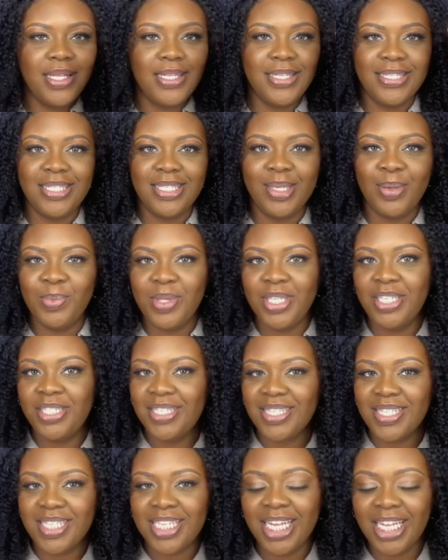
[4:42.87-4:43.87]
something
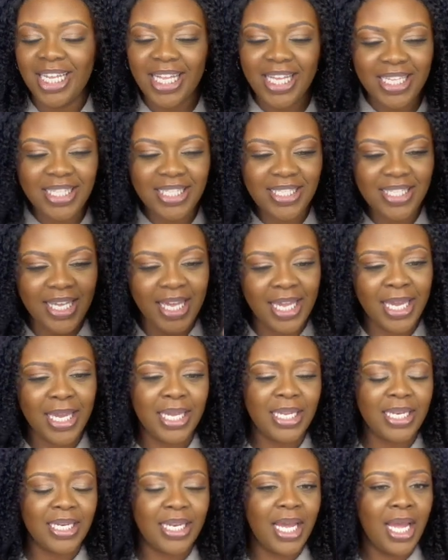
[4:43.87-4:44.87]
just clicked,
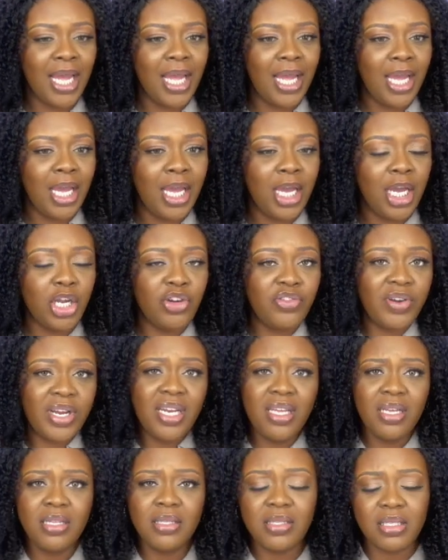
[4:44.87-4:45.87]
and
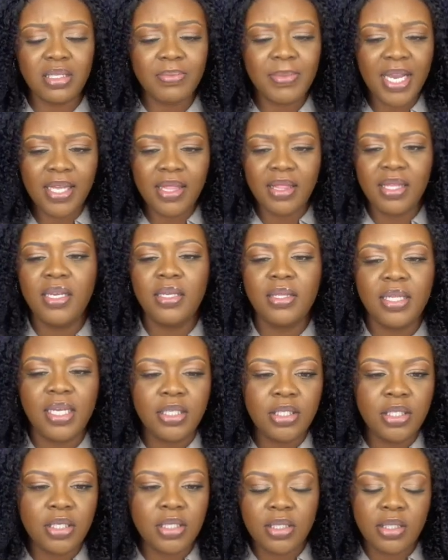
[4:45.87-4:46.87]
gradients is my thing.
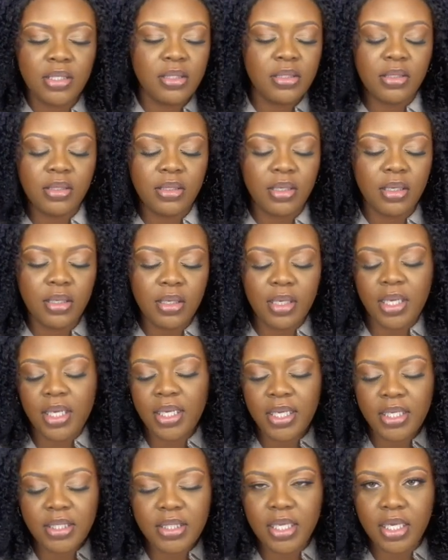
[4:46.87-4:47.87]
That's just, I
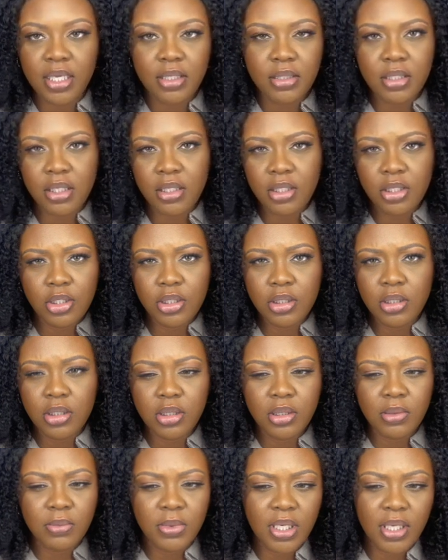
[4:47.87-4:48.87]
guess, like a signature or
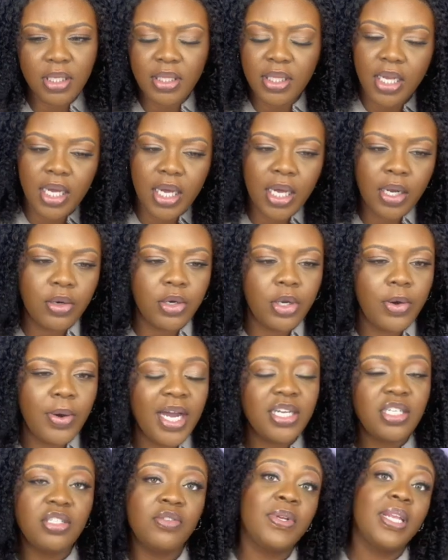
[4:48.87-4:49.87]
something like that. I don't know.
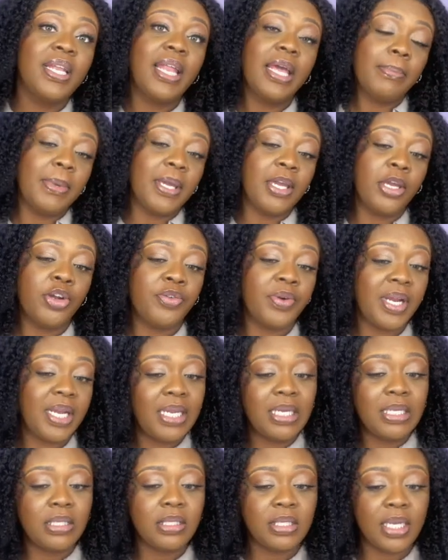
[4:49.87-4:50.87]
I just really like making
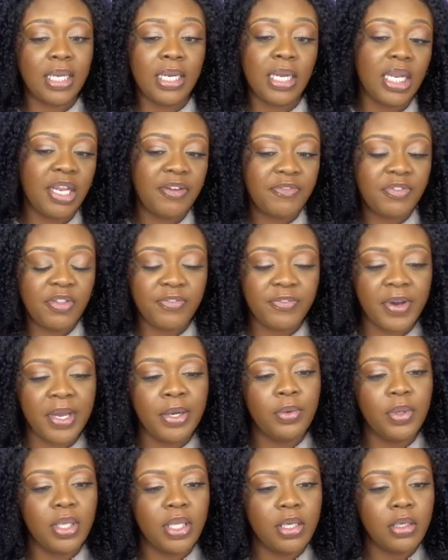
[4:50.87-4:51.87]
gradients and I love the
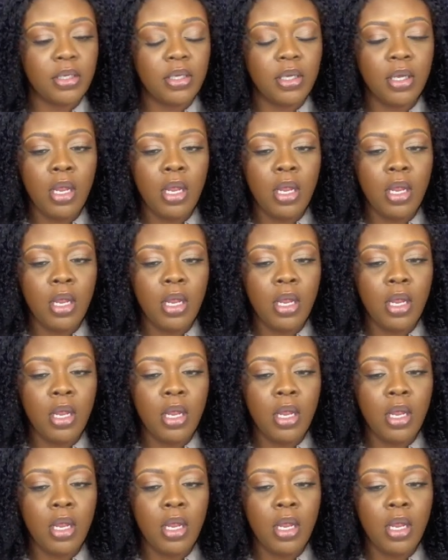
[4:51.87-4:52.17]
final look.